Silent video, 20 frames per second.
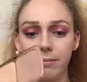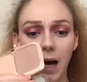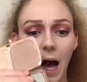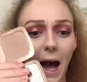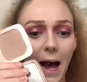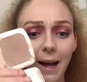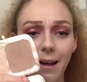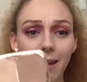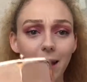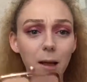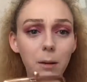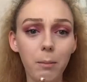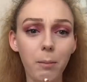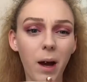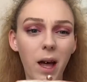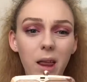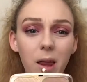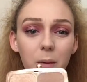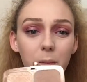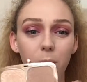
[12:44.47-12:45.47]
highlight
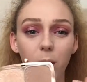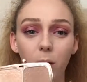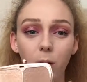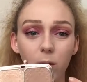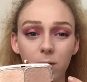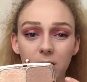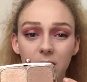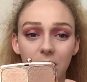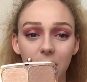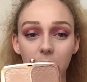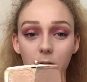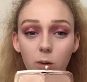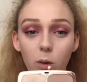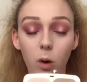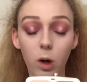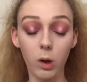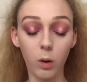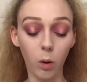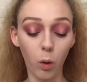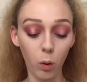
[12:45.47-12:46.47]
palette, but obviously it's
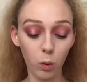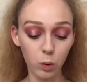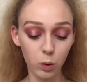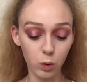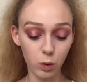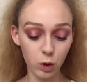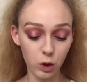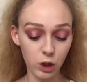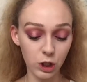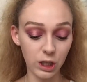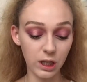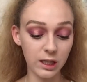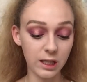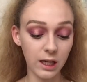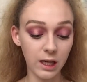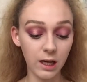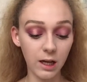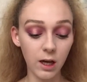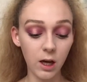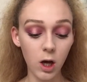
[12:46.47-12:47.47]
got a contour shade
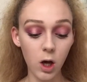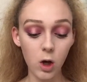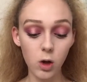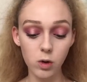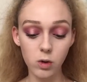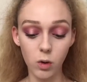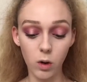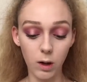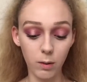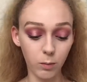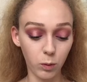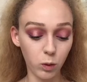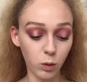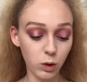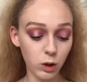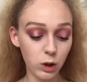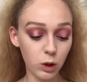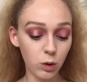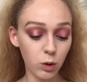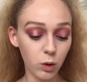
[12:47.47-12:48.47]
in it. So I'm
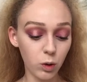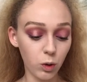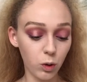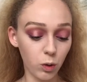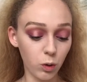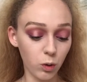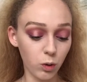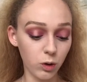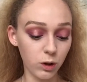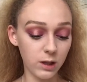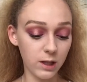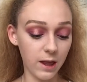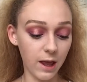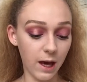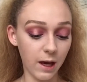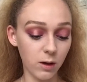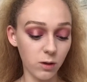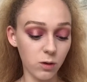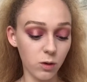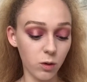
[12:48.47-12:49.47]
going to use
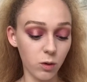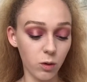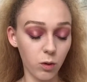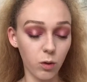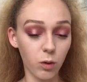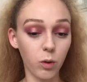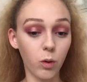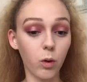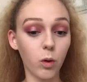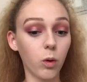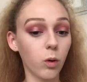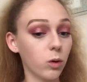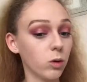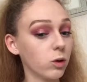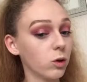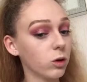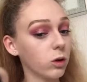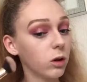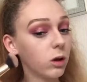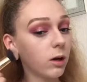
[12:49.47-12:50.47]
that to
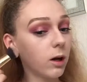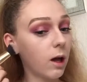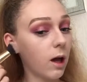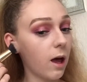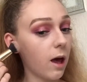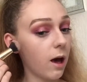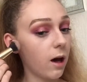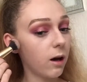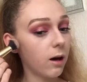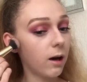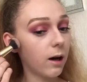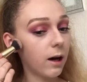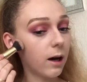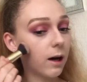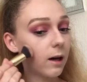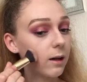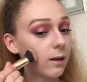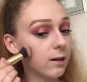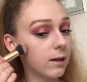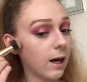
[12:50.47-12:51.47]
contour.
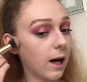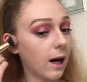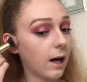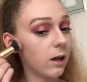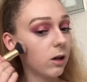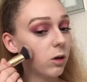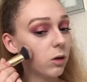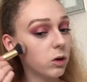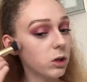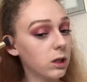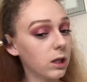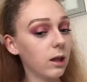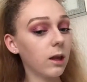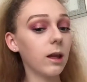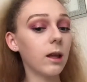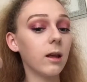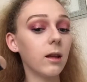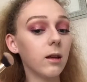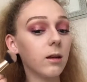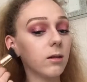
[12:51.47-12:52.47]
And I used to
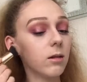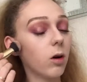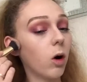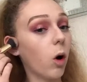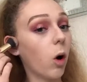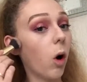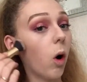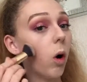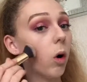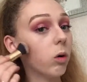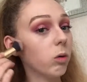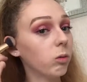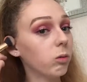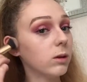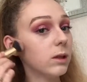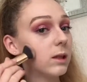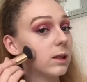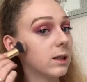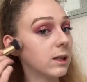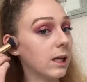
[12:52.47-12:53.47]
like
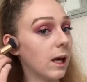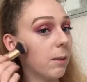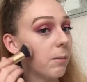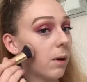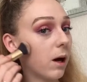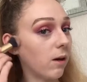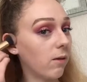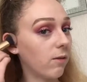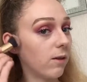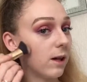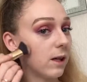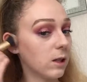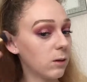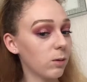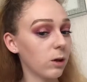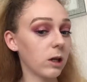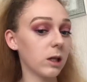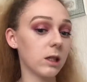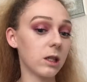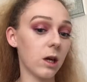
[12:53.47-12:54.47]
always set my face
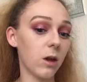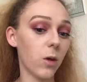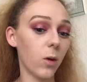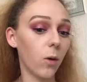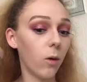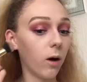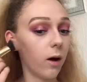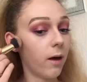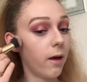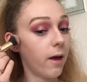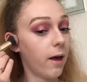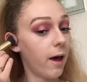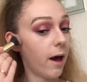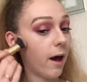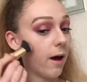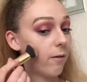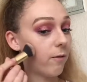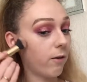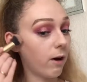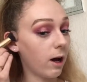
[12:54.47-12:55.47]
because I thought
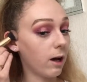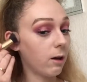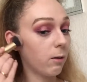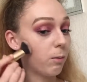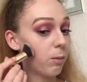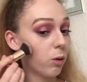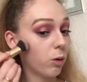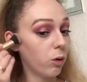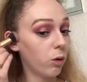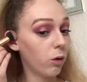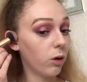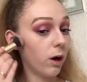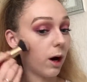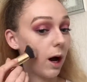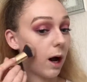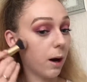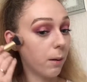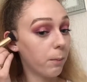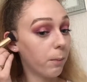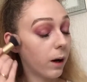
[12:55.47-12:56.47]
if I put
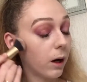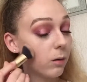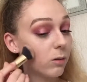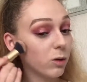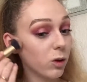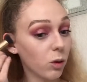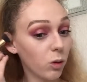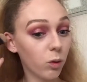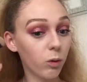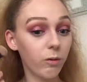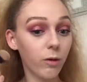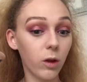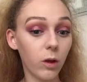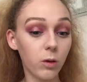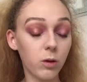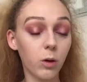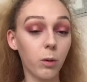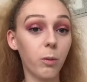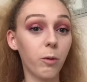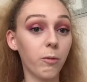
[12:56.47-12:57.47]
a powder over
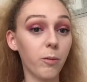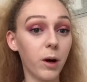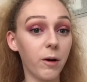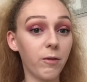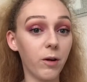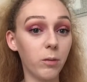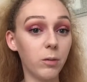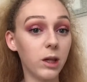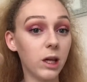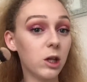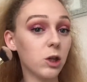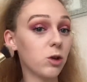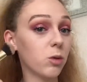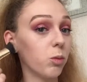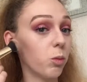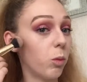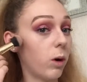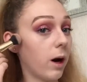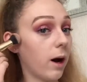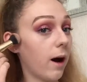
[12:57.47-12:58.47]
the top of my
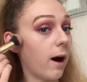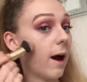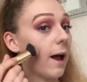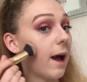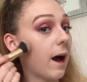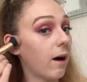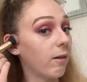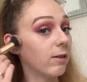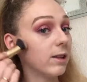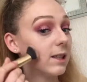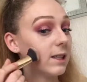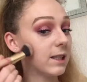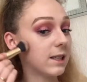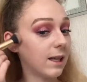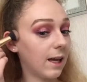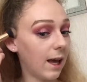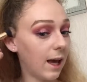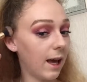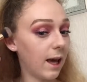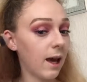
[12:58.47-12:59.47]
foundation where I haven't
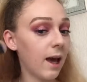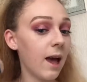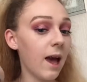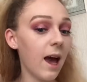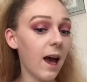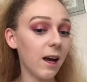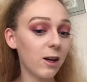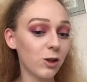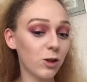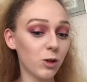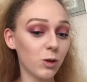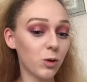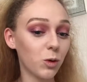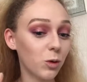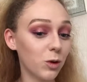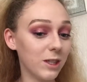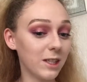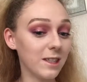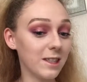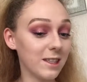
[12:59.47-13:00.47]
set, it's just
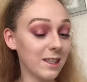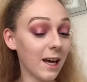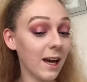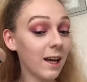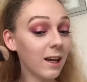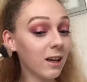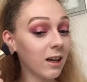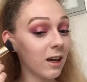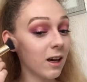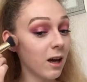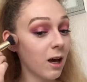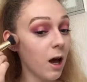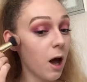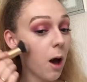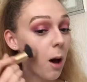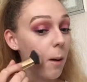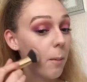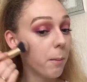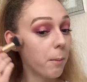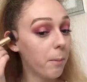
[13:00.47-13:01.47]
going to stick.
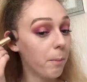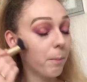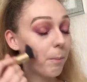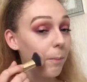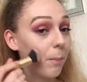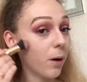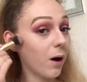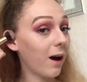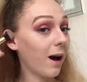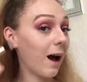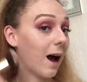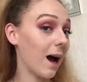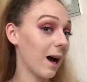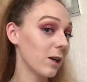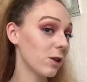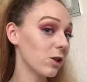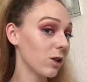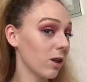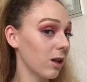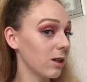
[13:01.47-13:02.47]
But it
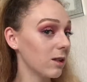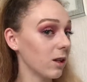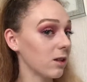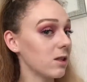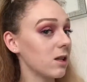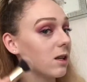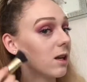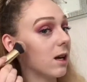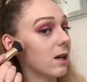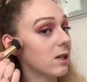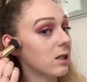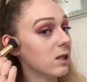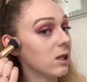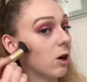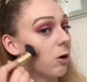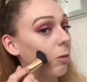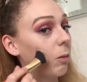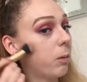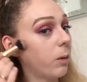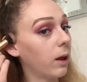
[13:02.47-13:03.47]
actually doesn't. It
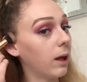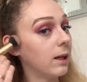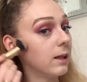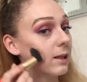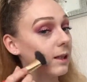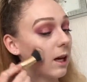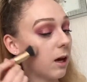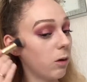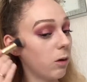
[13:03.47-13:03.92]
still blends